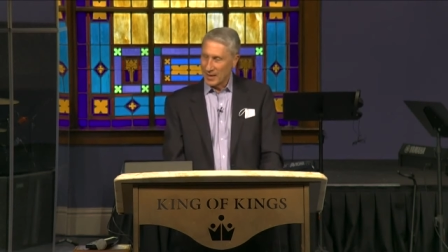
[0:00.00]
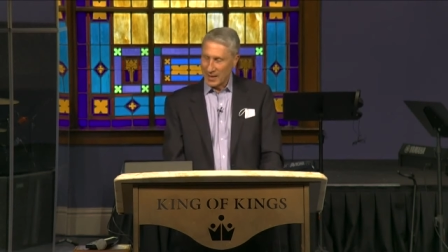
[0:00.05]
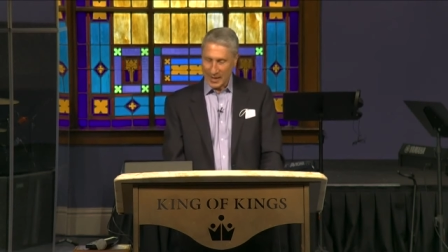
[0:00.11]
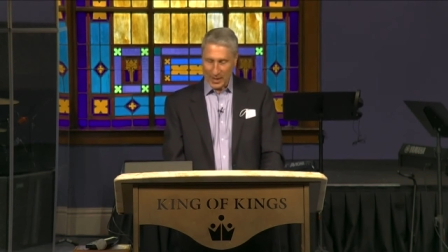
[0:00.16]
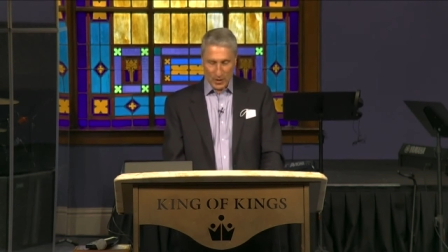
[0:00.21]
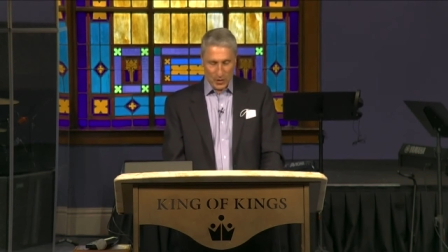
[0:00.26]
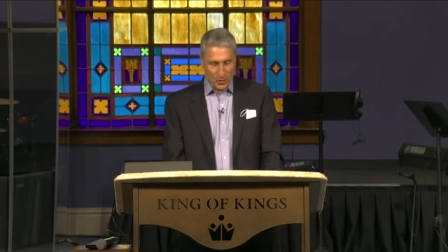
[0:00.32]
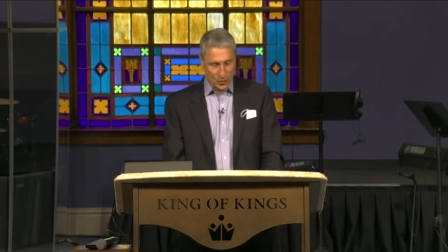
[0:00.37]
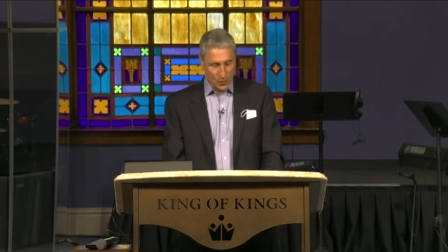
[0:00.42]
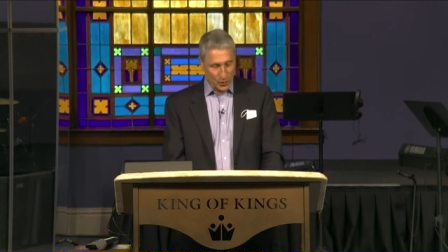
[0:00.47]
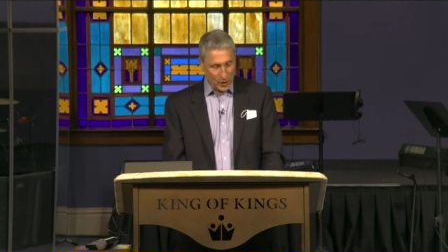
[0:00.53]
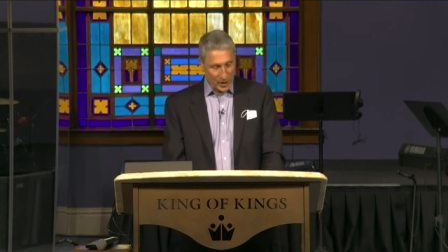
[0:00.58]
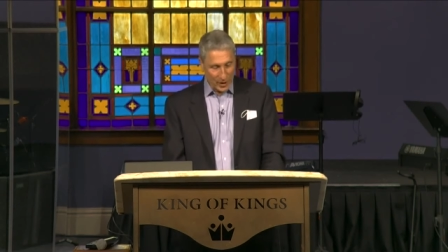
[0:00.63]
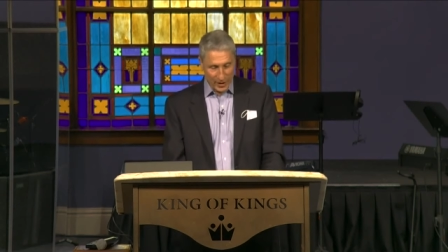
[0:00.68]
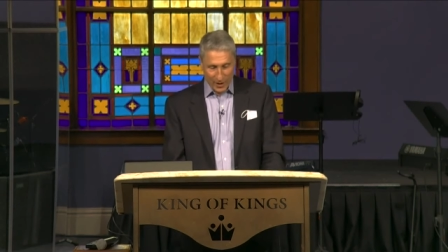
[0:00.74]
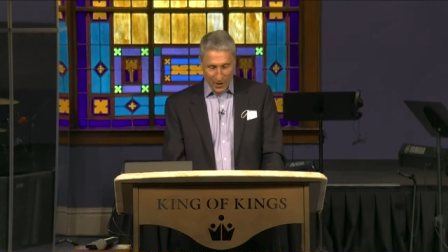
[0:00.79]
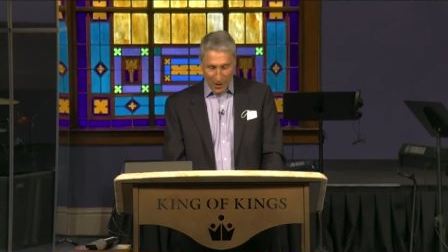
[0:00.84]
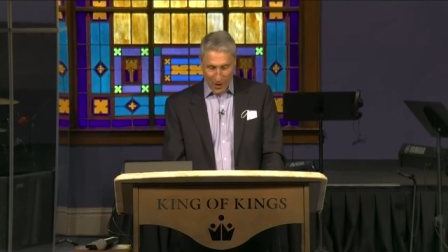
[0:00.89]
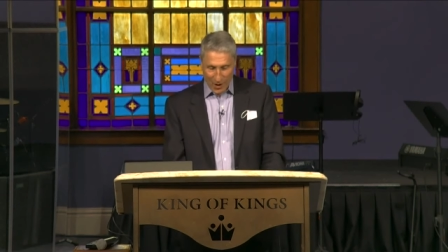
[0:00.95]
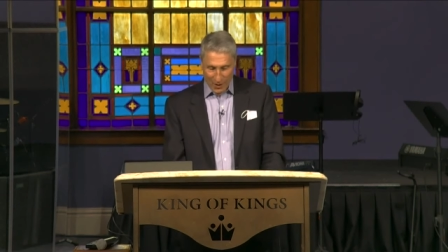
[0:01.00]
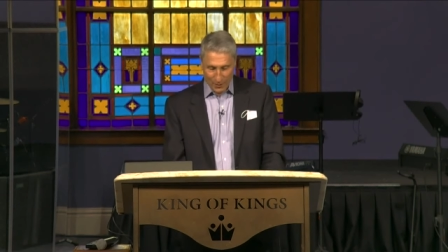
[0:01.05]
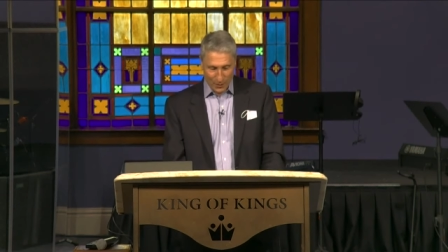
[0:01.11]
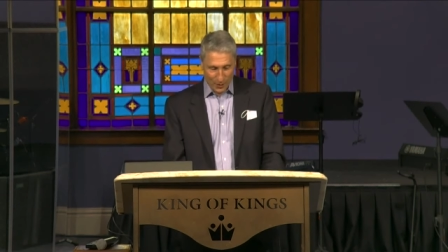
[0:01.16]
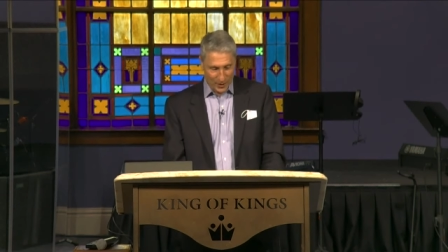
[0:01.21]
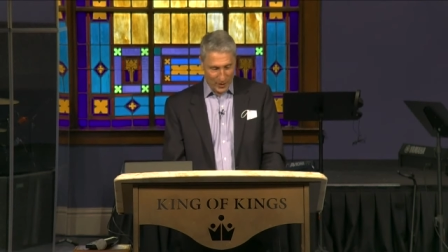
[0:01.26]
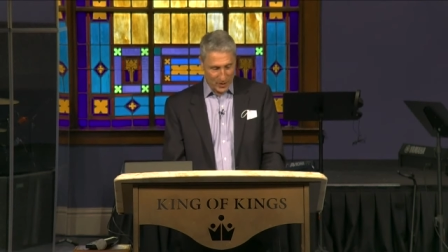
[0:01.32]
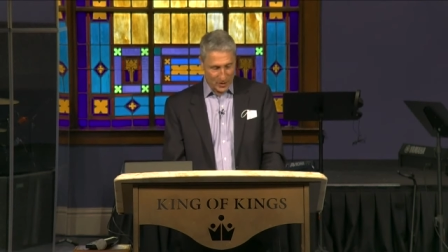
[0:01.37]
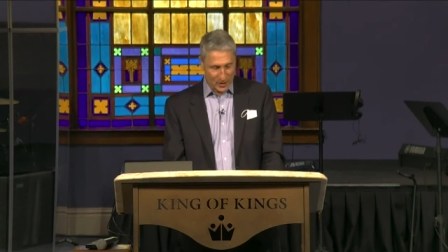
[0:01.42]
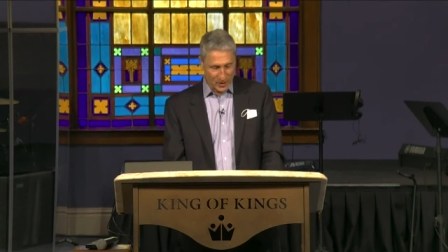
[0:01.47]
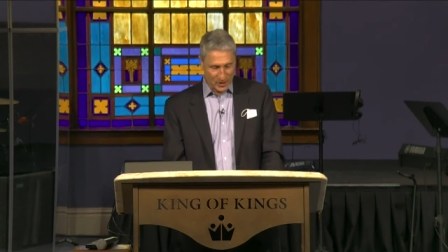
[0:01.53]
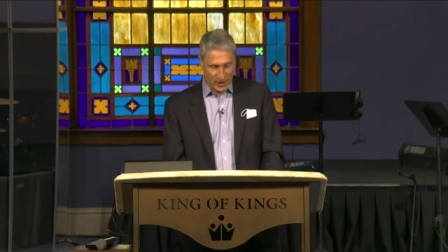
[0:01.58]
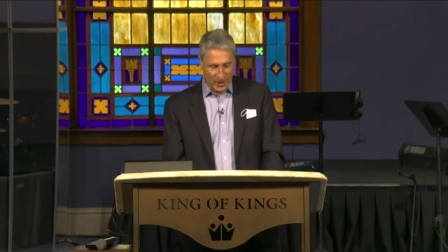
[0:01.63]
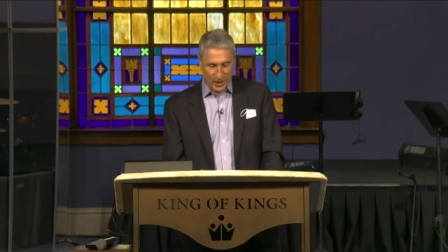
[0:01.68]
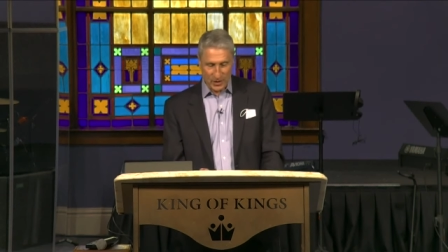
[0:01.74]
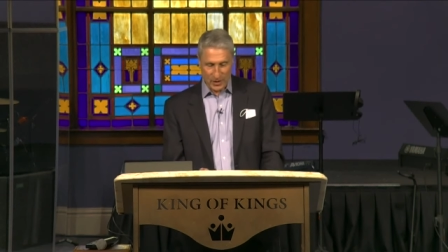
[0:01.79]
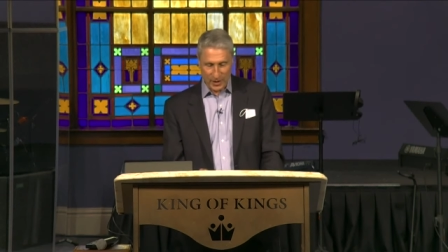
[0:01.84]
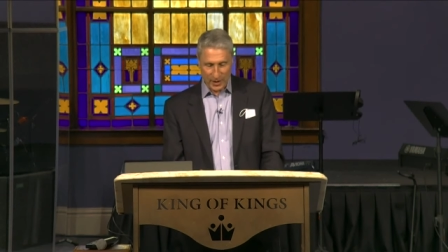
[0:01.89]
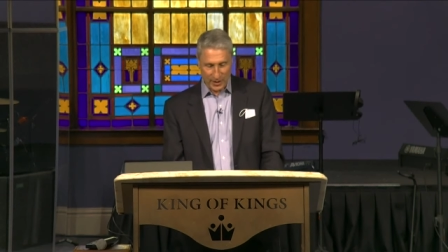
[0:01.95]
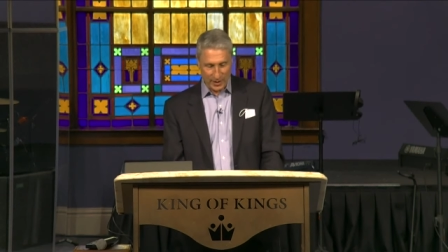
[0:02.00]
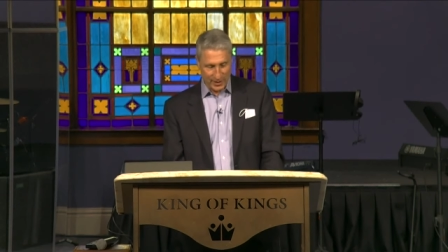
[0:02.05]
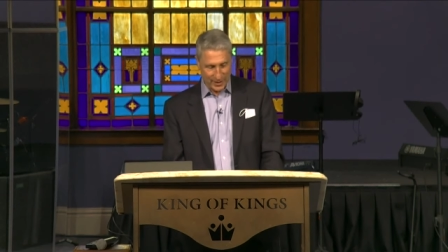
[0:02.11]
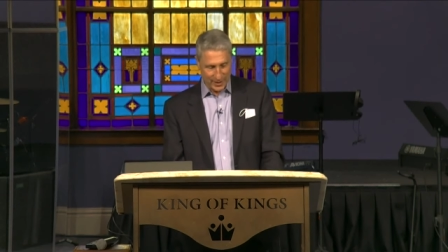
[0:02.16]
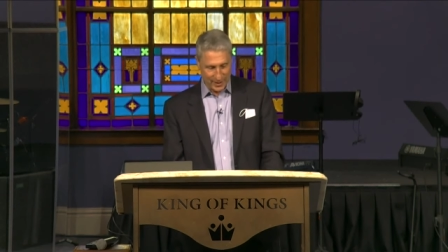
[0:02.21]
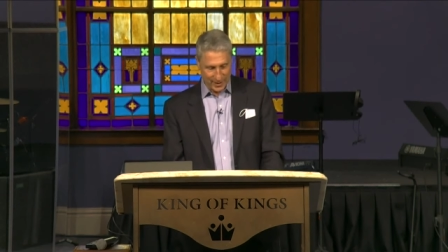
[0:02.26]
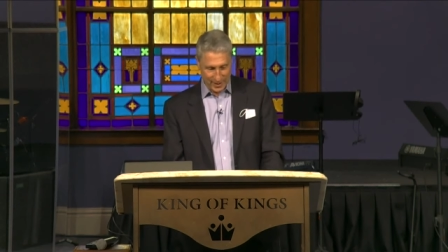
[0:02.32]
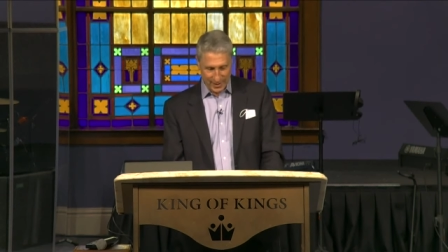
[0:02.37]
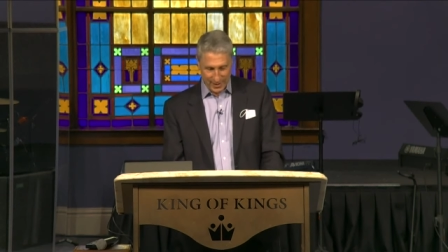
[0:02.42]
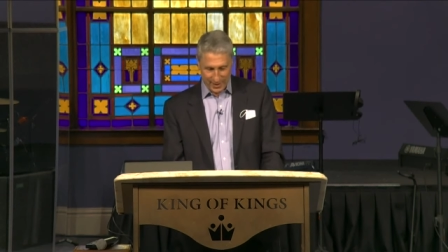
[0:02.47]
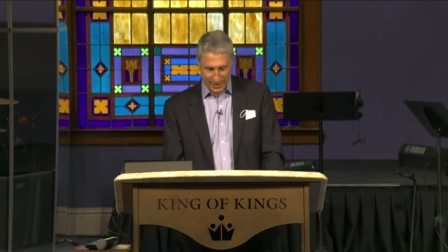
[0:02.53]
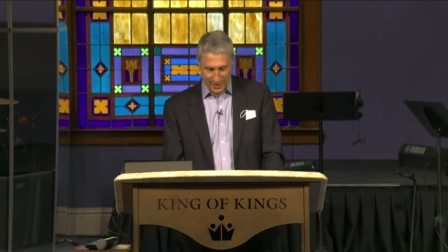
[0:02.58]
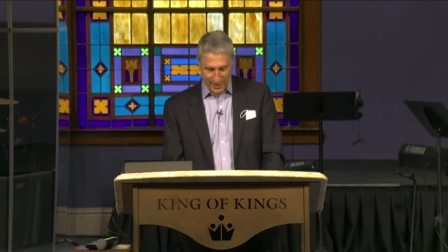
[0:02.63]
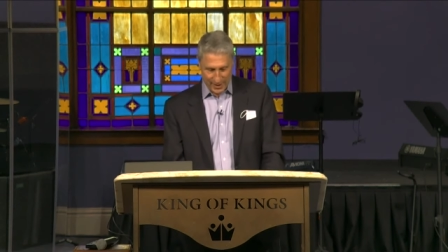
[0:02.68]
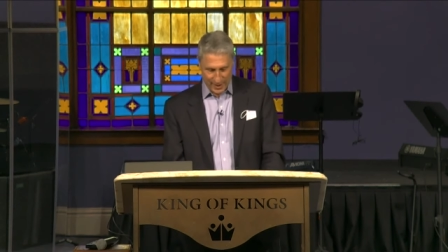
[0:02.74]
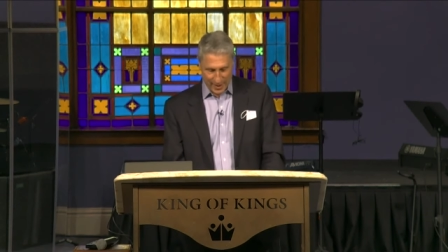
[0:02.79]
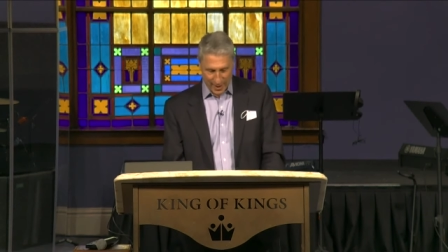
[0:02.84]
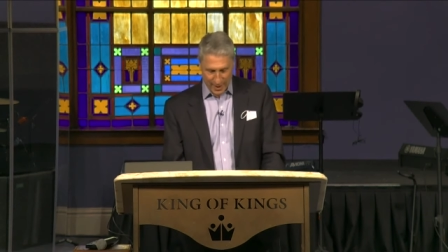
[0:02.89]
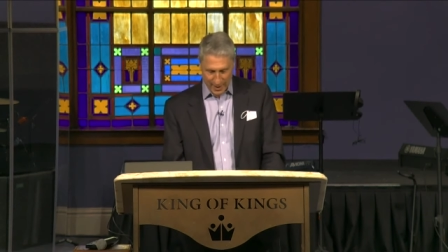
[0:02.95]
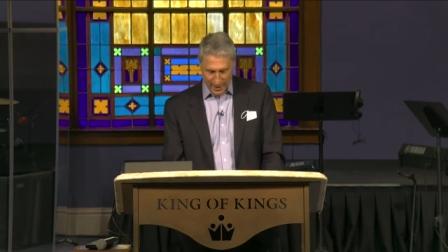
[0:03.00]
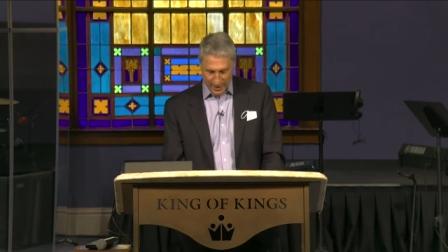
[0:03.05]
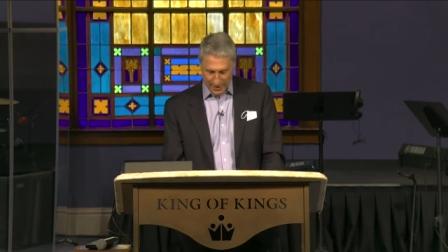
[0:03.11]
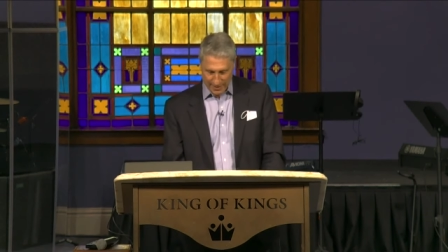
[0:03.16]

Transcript: It's really hard. Well, this teaching in, in the uh,